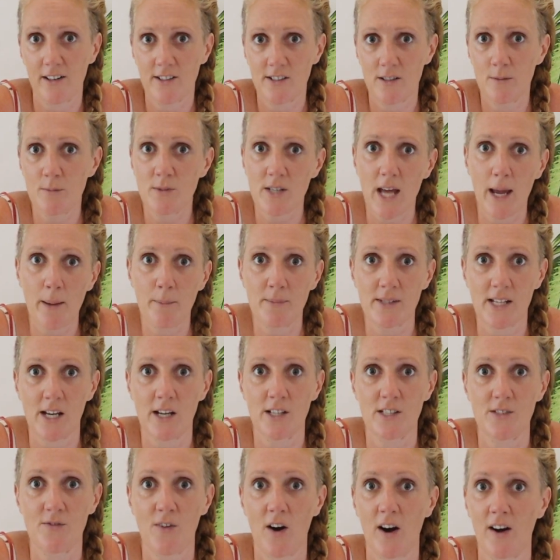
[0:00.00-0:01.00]
sometimes
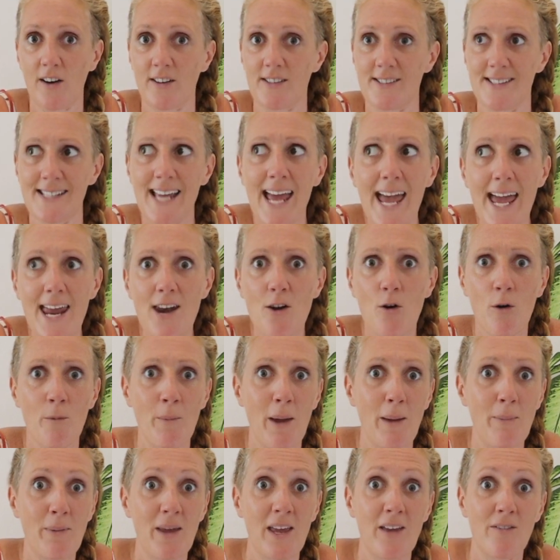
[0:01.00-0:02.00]
as far as 10 or
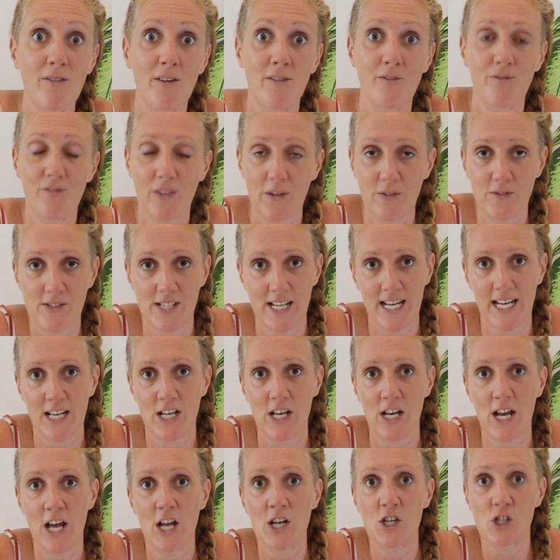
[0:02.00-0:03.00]
maybe even
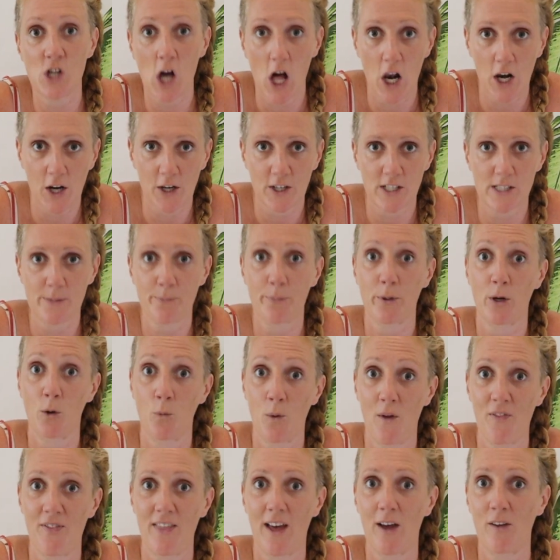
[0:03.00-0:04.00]
$15 per
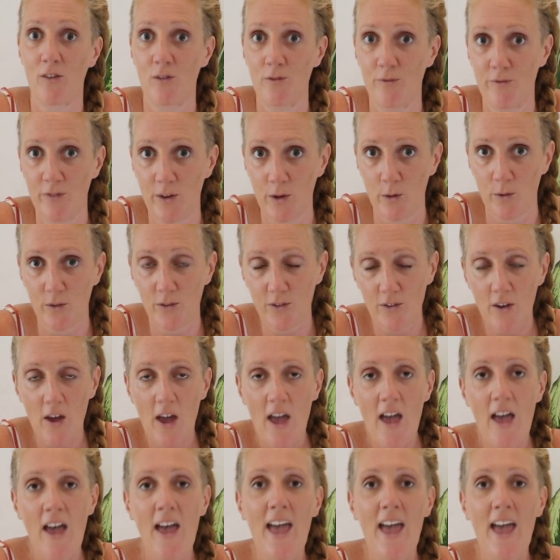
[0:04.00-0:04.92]
1,000 views.